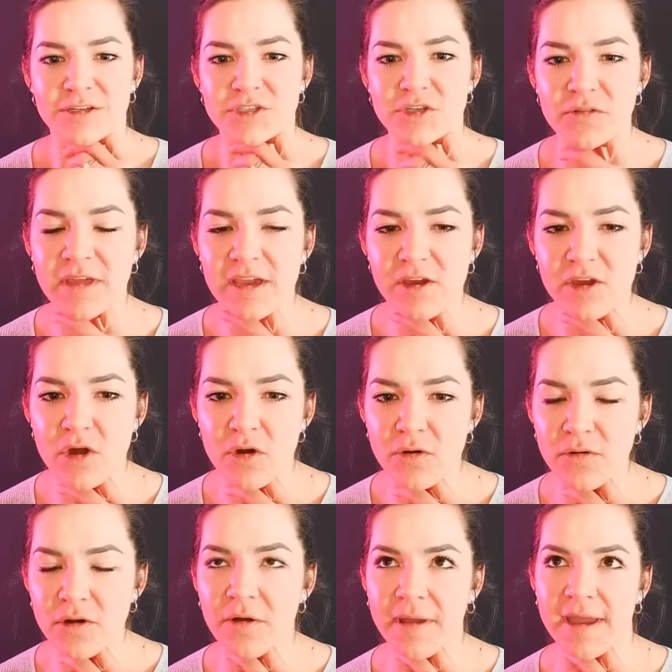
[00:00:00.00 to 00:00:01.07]
So they
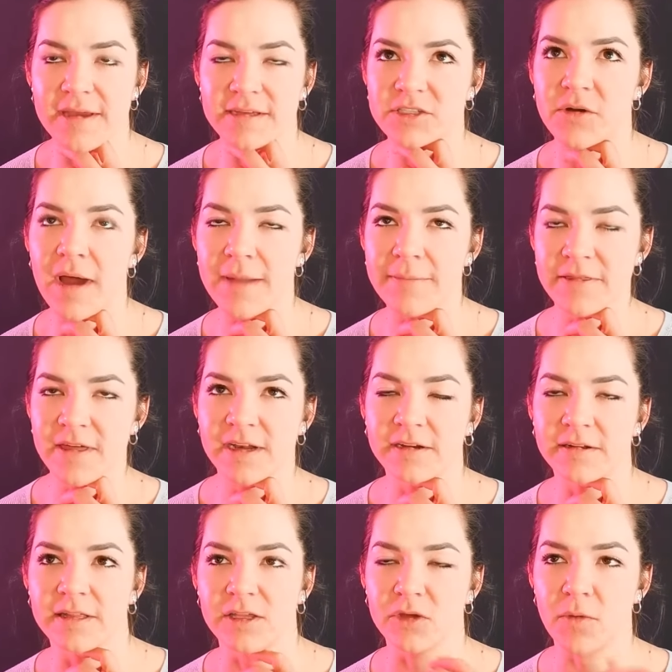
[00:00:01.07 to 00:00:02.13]
go okay, so
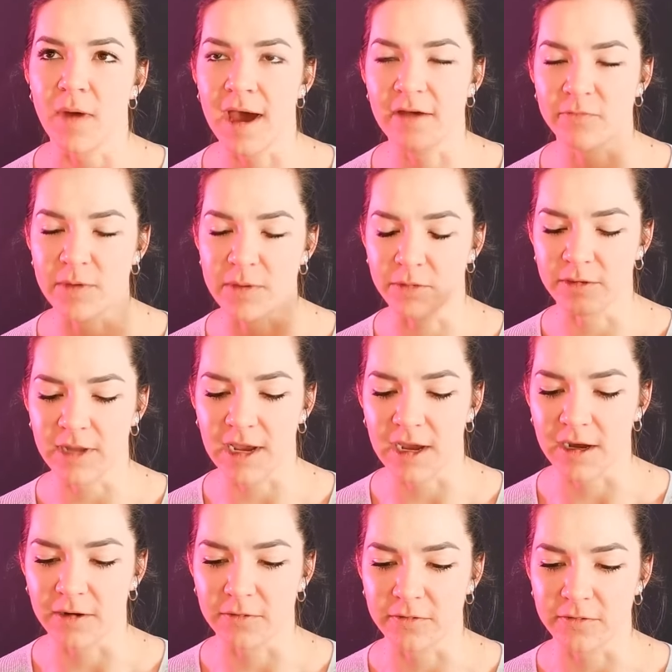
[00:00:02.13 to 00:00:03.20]
hypothetically, you have people
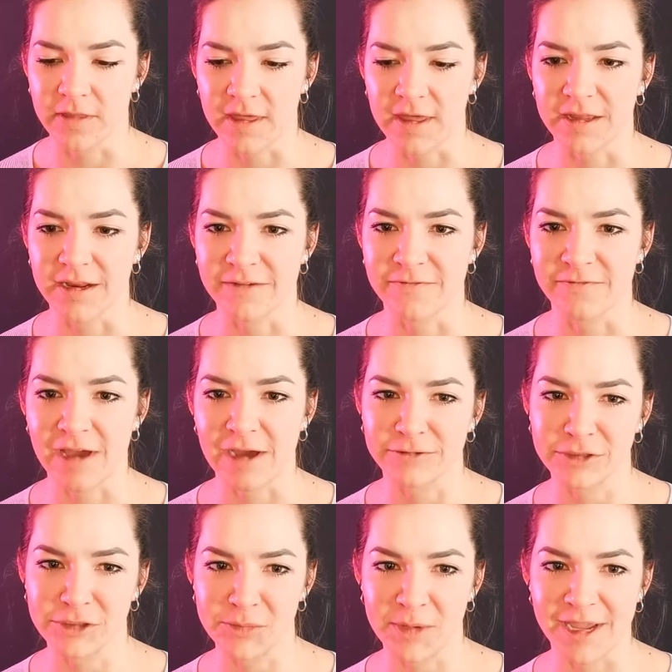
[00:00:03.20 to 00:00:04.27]
now that have
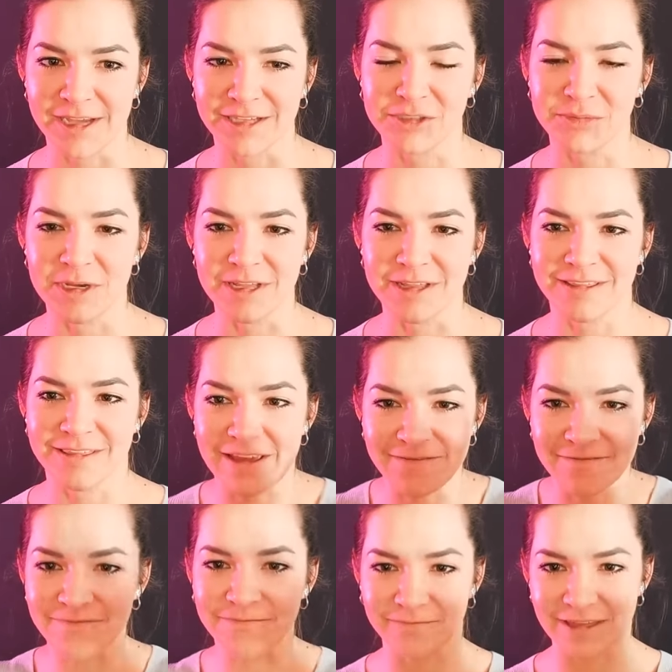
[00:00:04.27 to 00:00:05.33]
found your page, but they
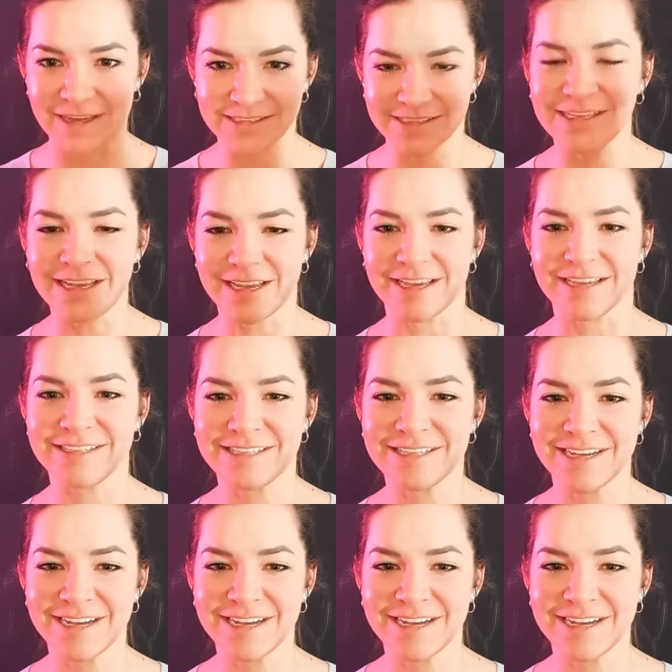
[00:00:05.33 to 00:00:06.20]
they see it.